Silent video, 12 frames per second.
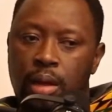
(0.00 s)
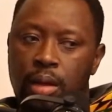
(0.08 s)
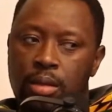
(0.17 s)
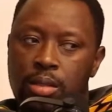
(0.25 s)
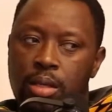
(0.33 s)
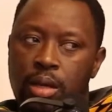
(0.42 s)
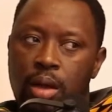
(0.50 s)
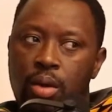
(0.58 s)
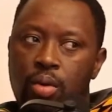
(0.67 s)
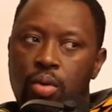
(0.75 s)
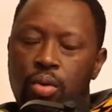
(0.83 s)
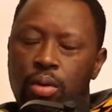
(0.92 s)
Let's say I
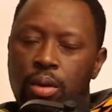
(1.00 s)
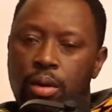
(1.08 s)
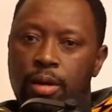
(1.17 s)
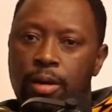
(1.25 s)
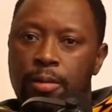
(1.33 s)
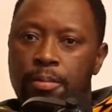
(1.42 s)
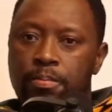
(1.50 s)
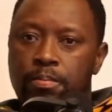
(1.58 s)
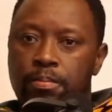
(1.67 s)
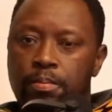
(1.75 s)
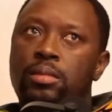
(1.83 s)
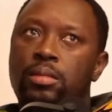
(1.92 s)
owned,
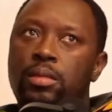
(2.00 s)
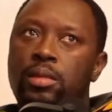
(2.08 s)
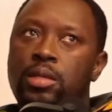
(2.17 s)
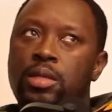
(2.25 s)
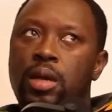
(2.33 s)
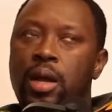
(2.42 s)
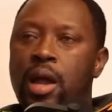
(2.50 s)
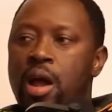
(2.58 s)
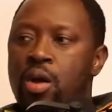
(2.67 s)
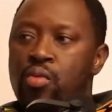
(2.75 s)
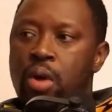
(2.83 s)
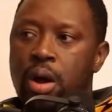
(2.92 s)
let's say a
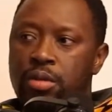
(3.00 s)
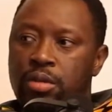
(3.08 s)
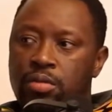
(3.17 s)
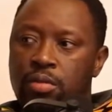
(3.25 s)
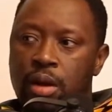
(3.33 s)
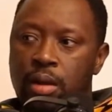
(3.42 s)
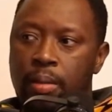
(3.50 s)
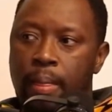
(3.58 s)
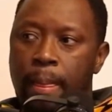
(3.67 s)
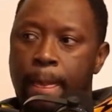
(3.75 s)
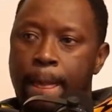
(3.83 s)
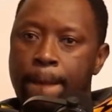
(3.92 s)
car wash, right?
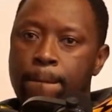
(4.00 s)
Mm-hmm.